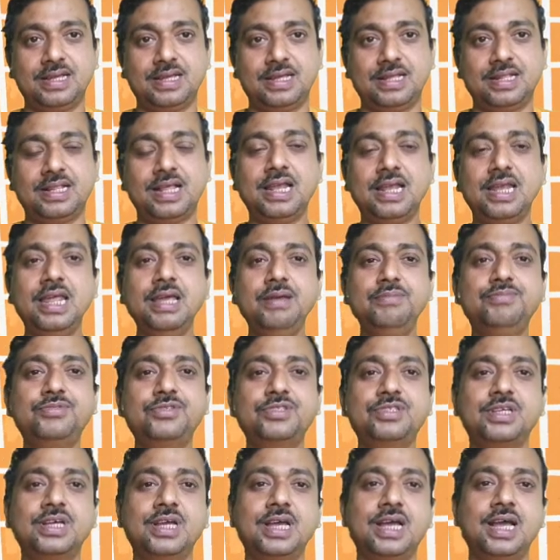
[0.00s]
The
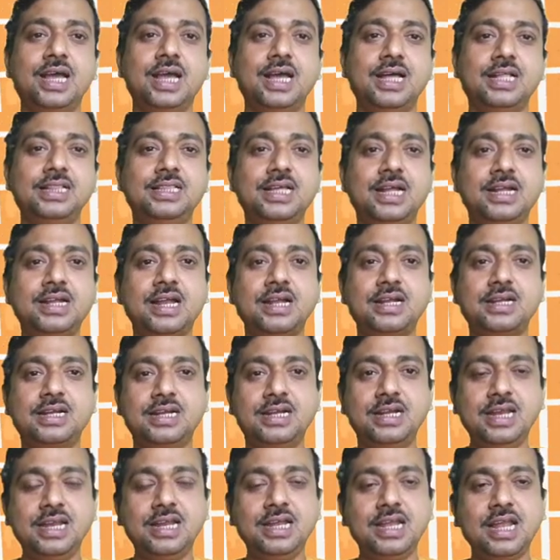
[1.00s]
leaves that are
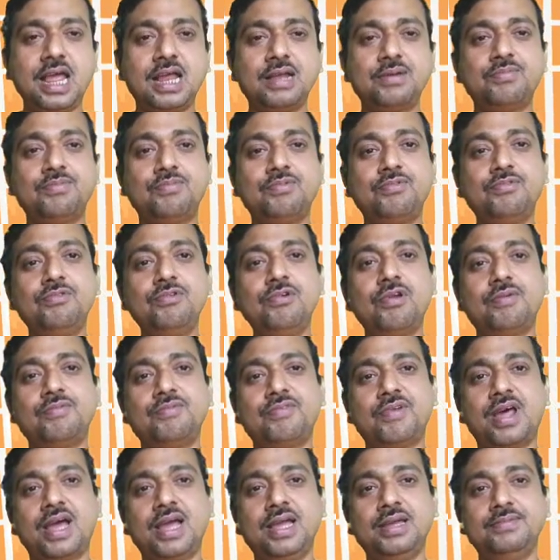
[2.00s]
green and full
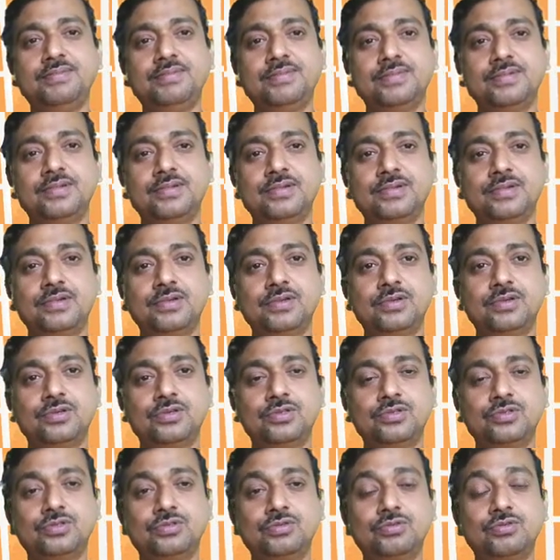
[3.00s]
of life
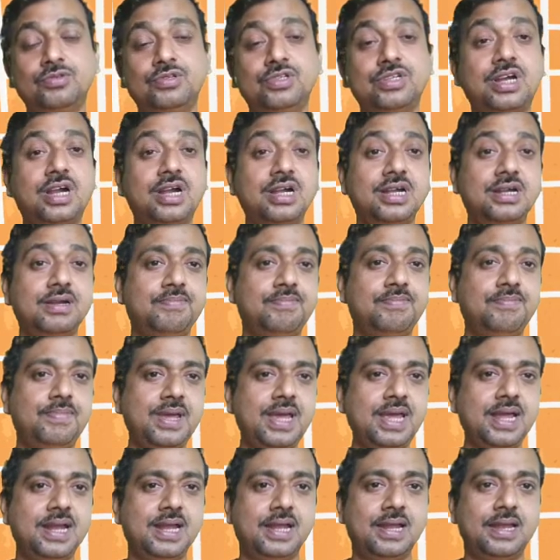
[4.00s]
should turn
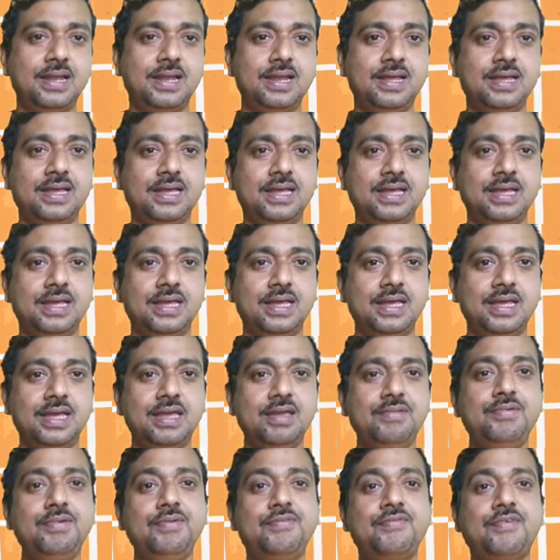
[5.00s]
pale
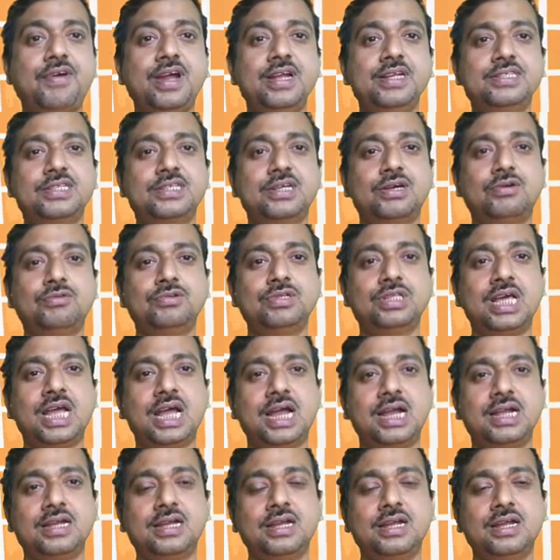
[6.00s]
if he finds out
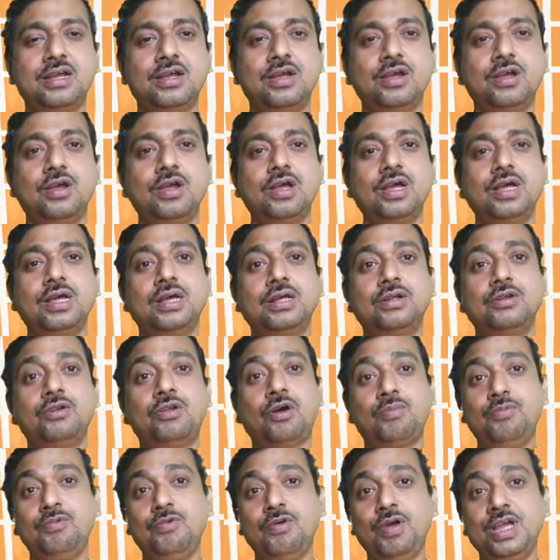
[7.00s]
that
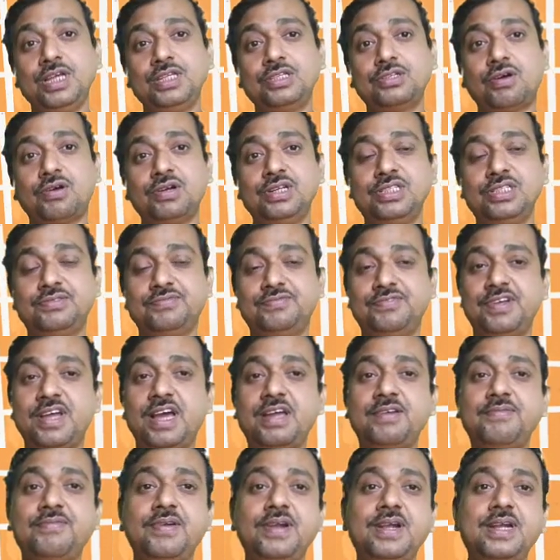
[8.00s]
WH or his
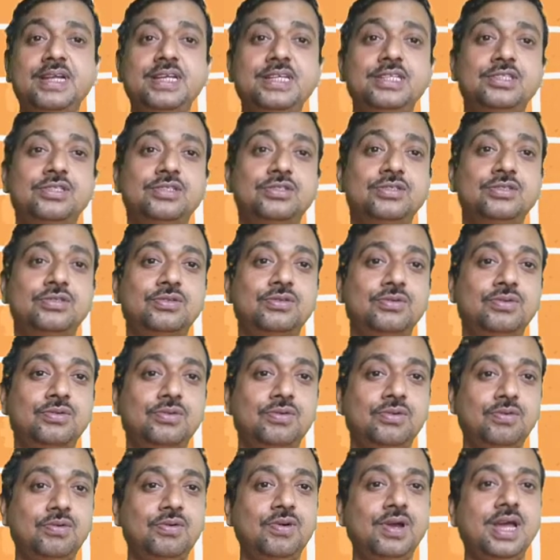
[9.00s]
fair friend is
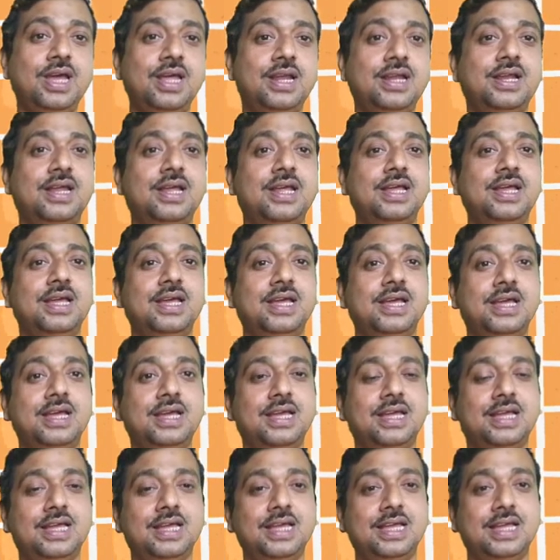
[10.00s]
nowhere
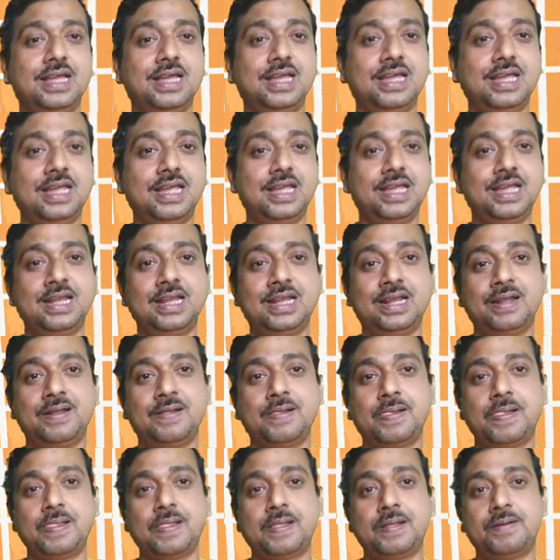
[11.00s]
in
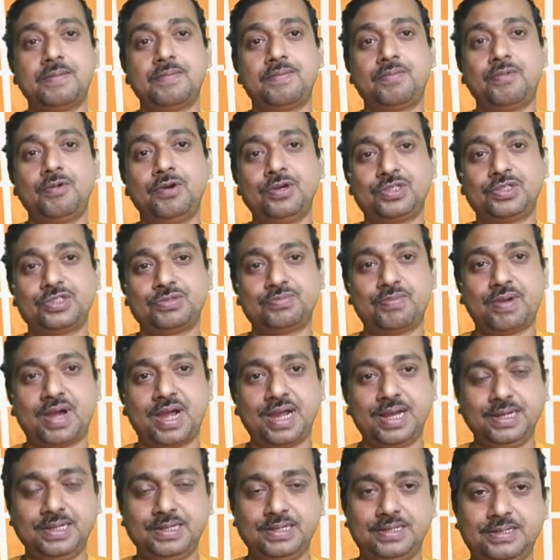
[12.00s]
poet's
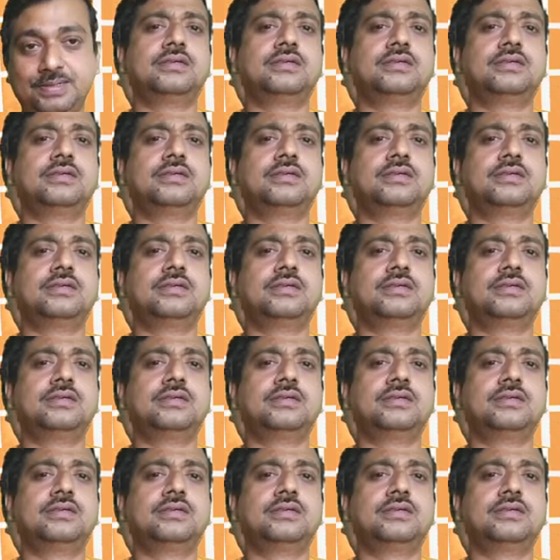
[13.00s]
mind.